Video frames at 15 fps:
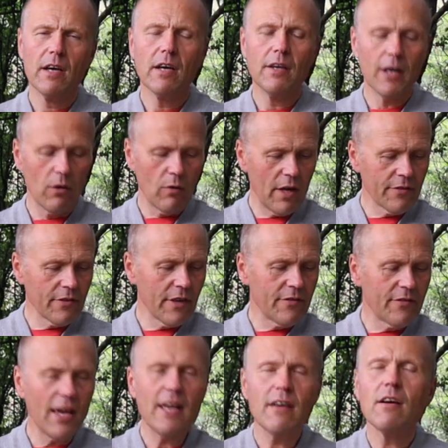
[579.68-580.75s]
Now, as I
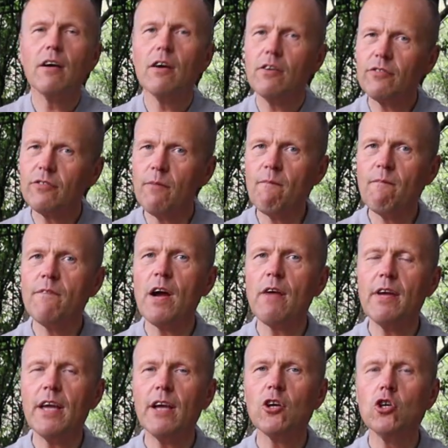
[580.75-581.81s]
say, some
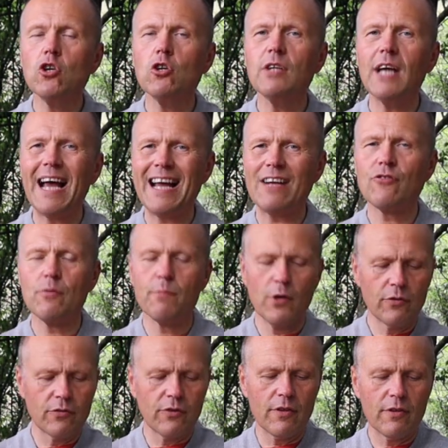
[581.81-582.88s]
very good
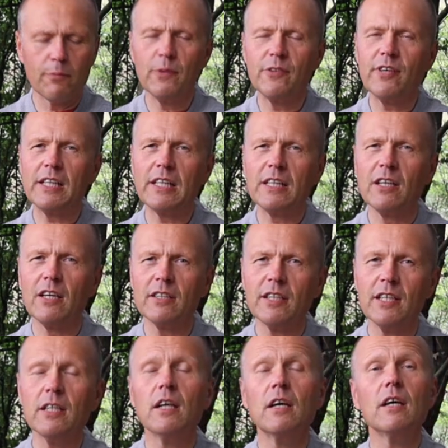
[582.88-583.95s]
attributes to this particular
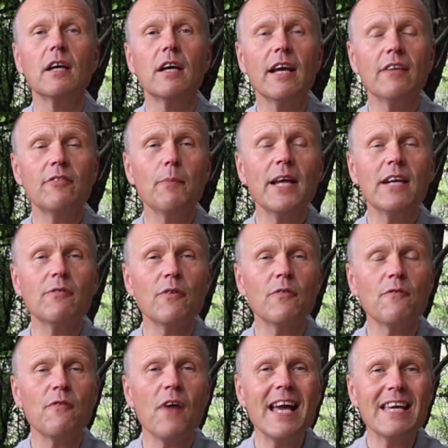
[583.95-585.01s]
cardigan. It's made of
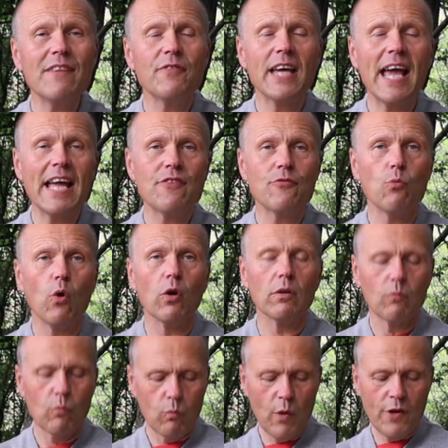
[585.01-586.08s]
5-gauge wool,
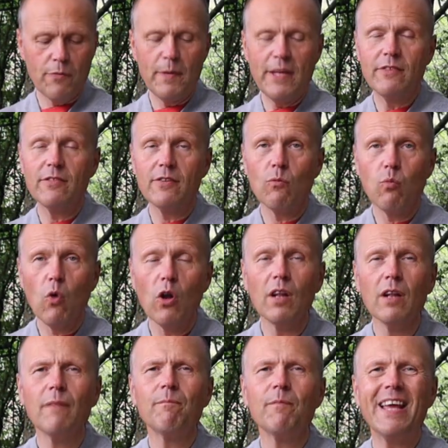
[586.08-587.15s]
which means the
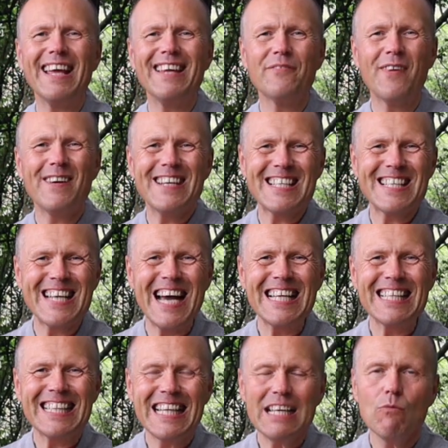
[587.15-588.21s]
wool is very
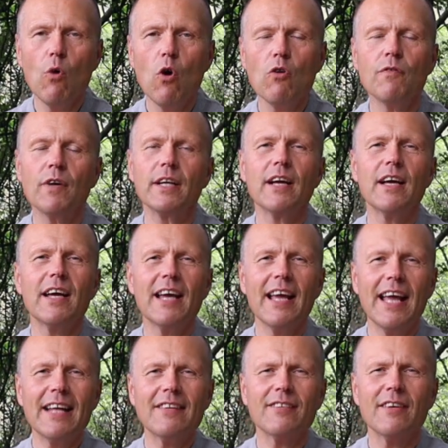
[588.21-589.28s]
tightly woven.
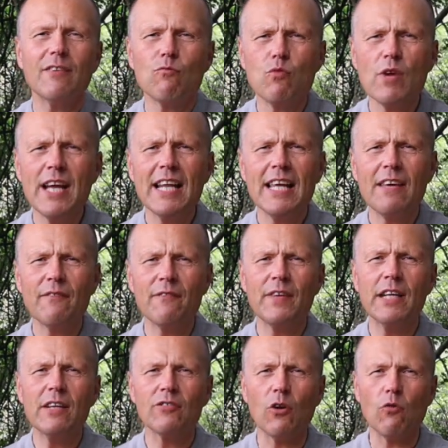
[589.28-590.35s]
It really
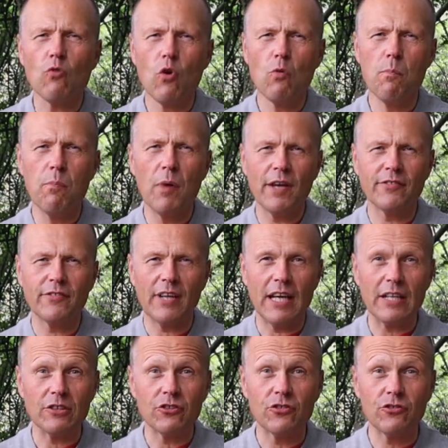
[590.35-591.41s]
feels robust
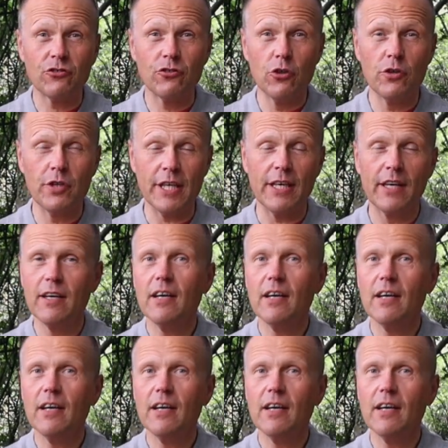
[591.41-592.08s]
and sturdy.